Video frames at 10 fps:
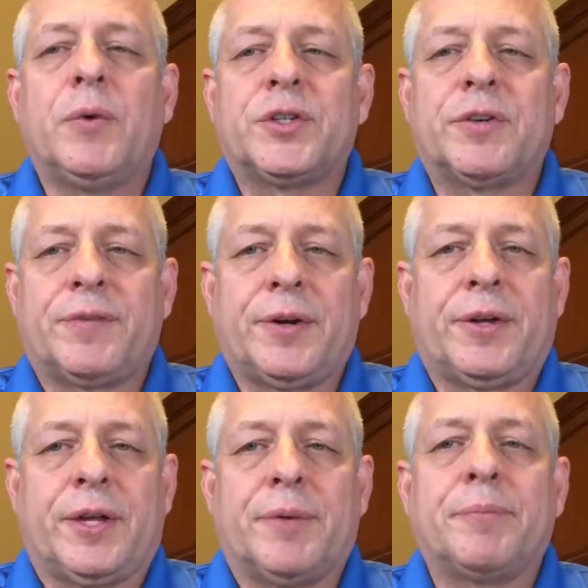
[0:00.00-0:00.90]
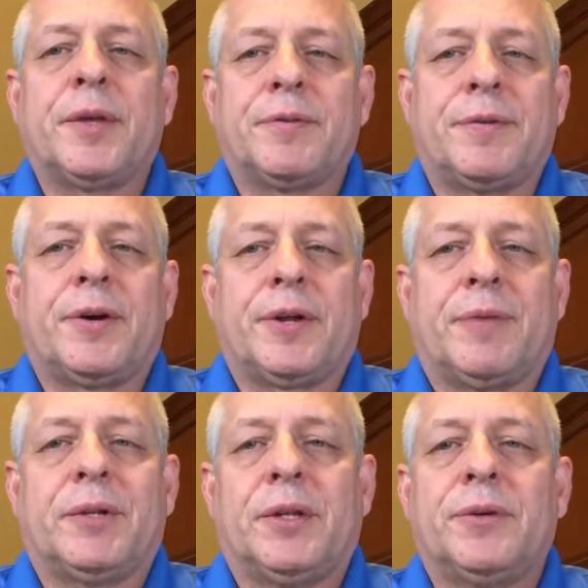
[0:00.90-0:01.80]
We should fear him and fear
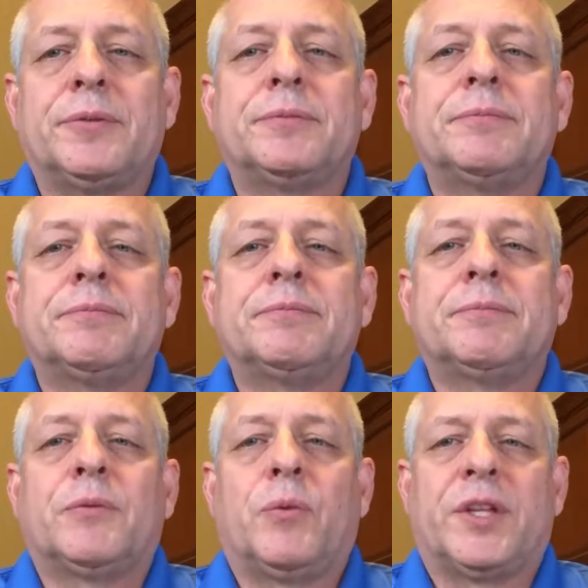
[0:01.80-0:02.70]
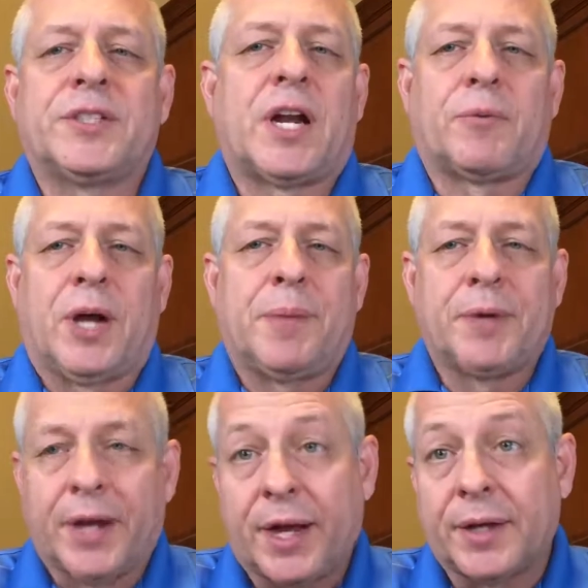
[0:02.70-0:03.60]
him alone. Let's not
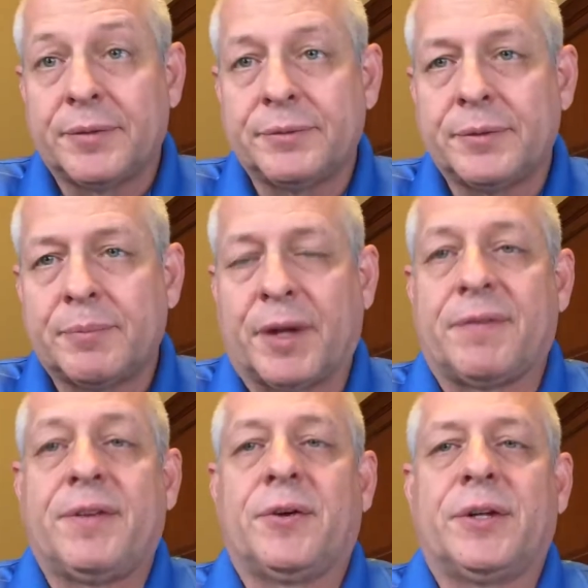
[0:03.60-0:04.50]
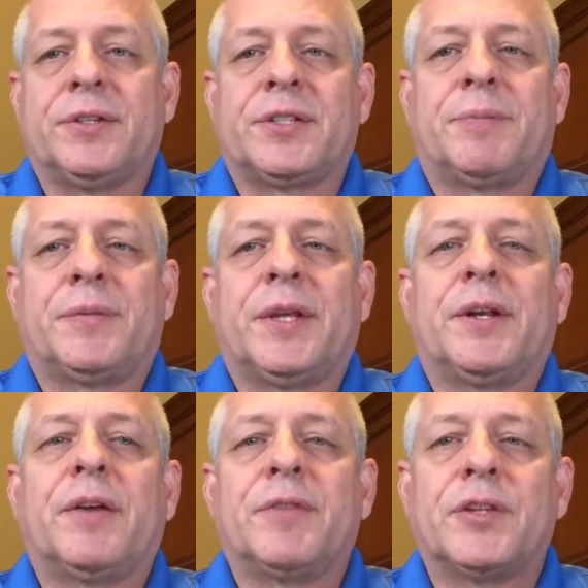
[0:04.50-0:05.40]
rob God by fearing
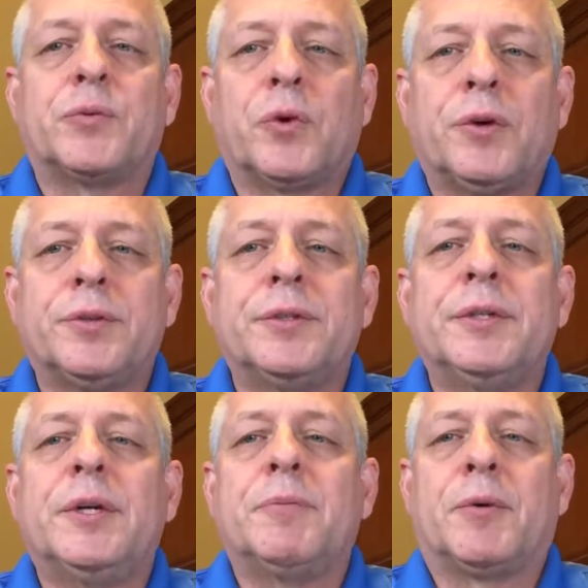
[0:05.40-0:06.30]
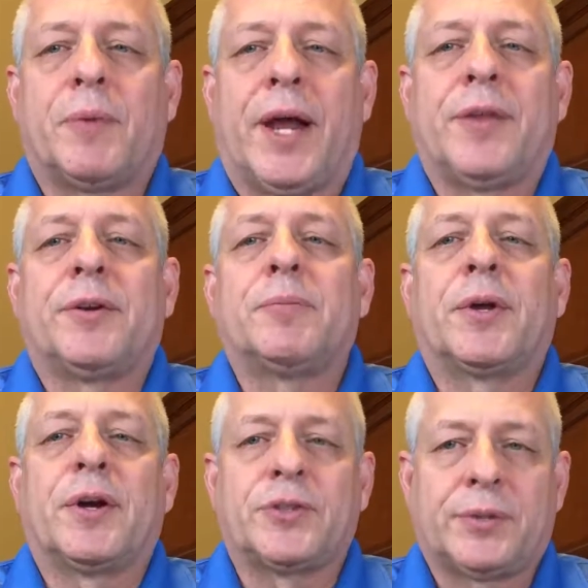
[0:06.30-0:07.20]
something of this world, but rather
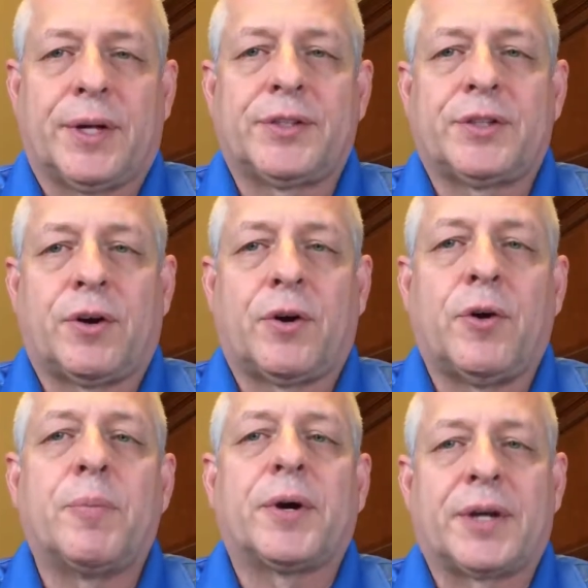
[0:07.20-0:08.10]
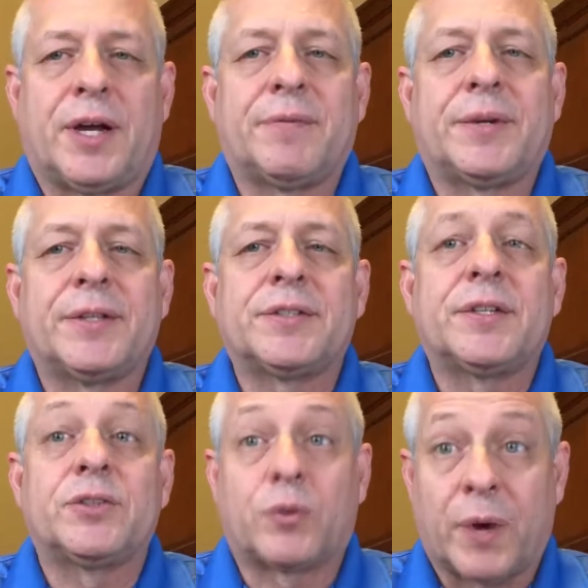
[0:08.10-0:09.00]
put our trust, our hope, our
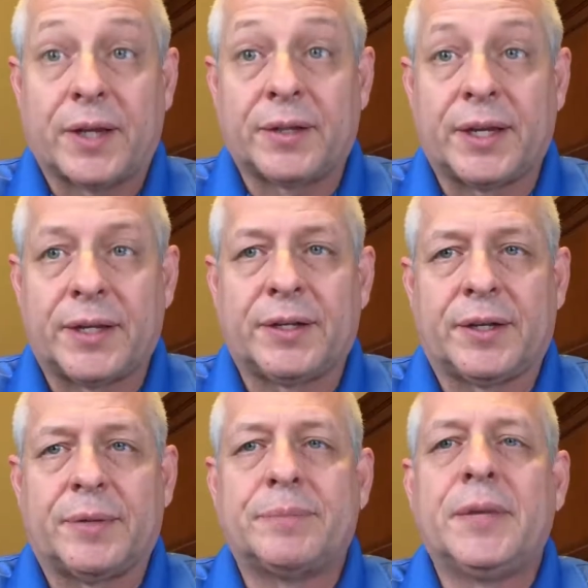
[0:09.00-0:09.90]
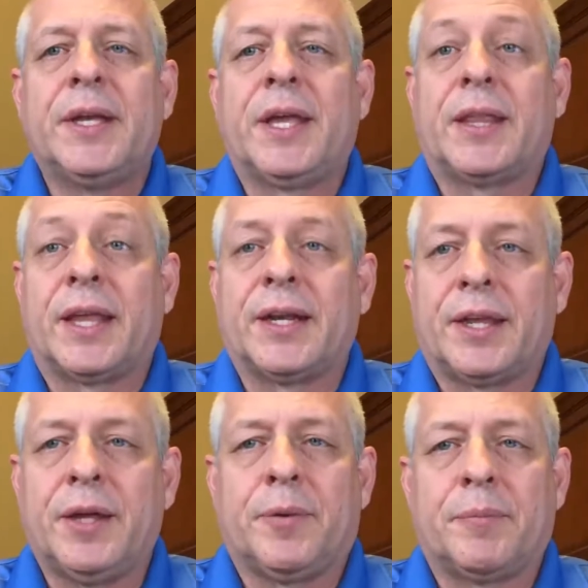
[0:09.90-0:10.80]
confidence directly in him and let
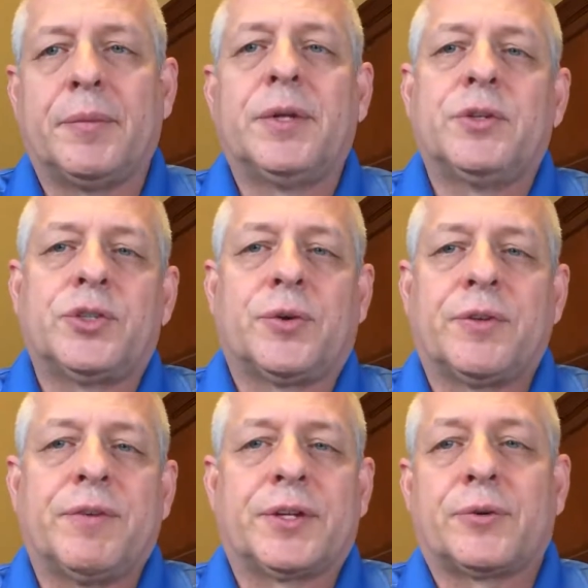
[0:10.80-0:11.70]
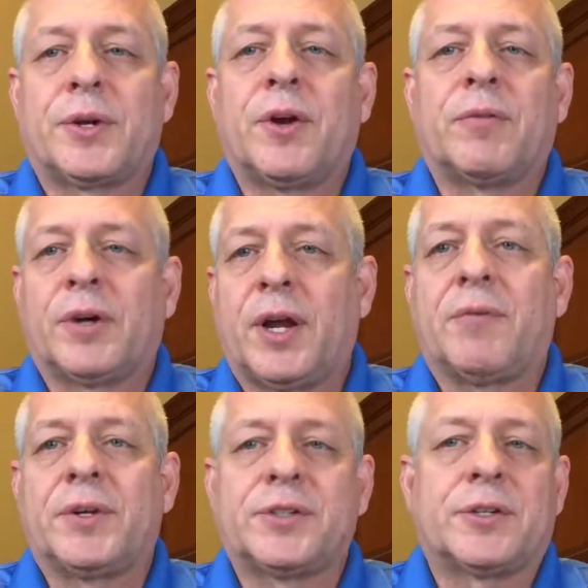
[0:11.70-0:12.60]
him show the victory over
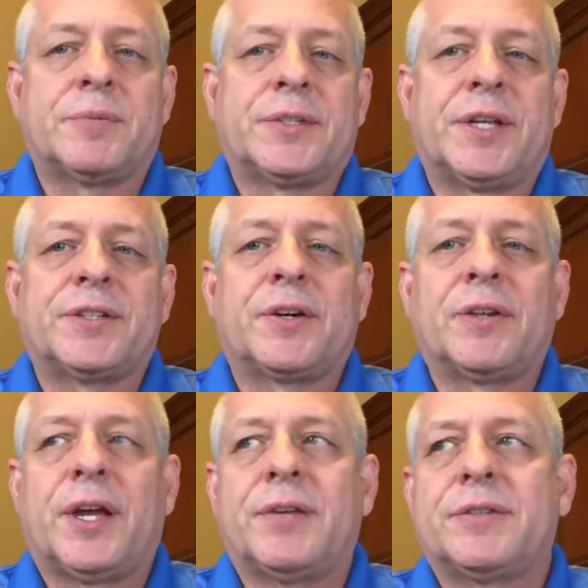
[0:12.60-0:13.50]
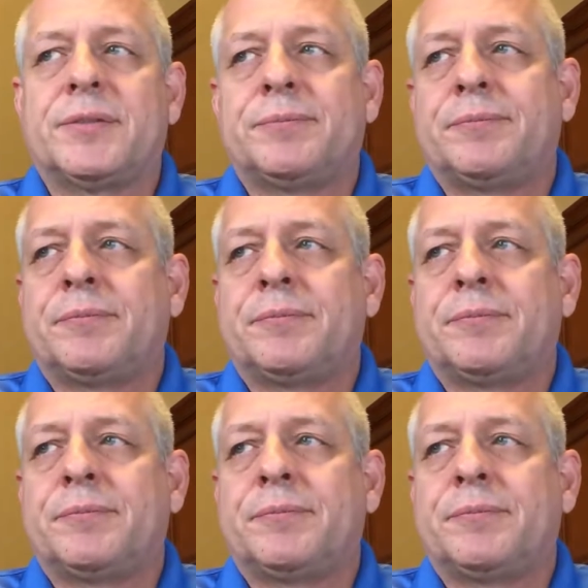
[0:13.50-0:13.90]
every circumstance in our lives.